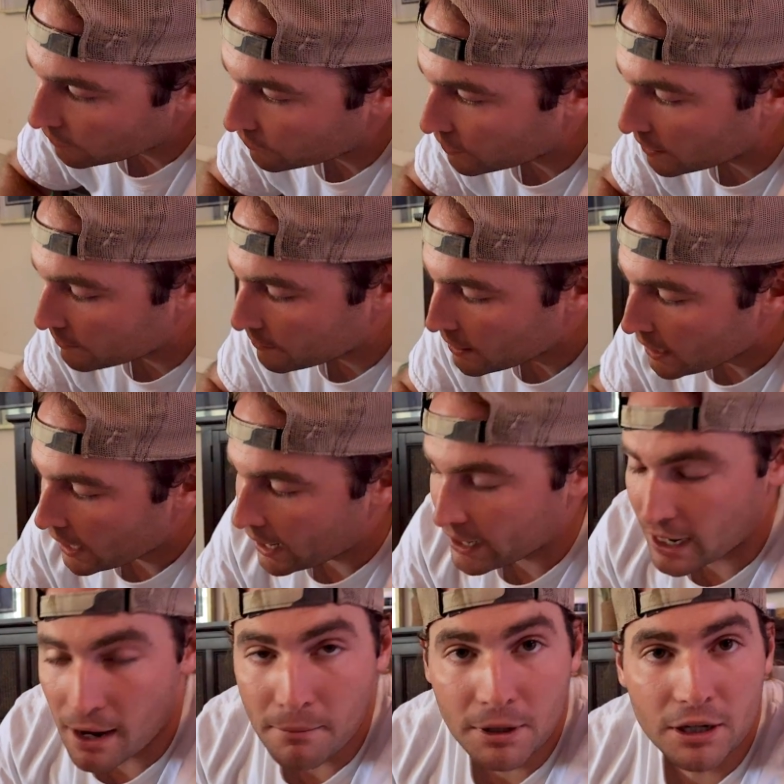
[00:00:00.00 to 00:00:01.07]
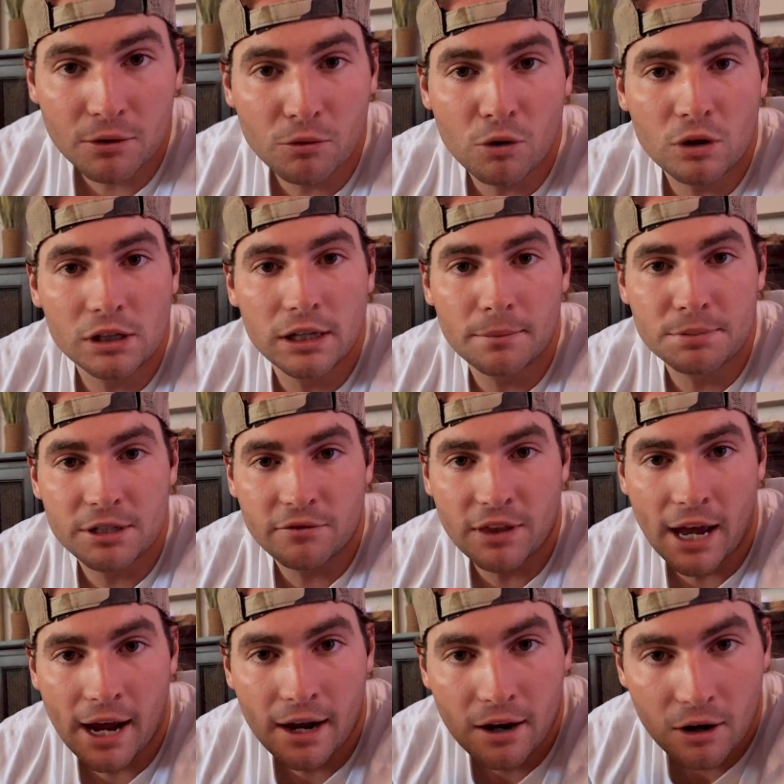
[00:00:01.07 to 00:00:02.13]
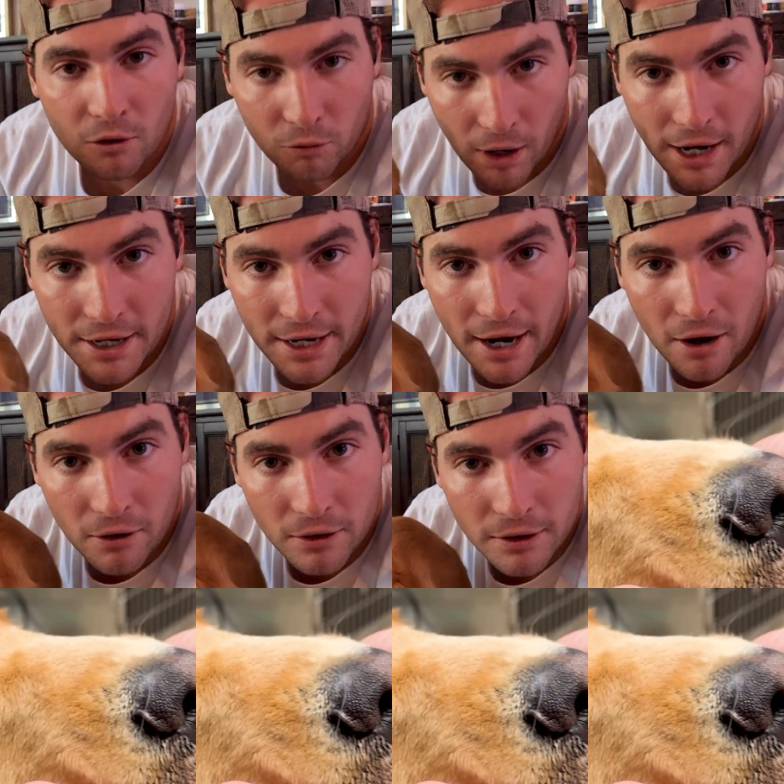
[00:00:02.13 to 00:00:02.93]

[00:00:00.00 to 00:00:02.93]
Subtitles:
of him, and I'm gonna roll clips of that right now.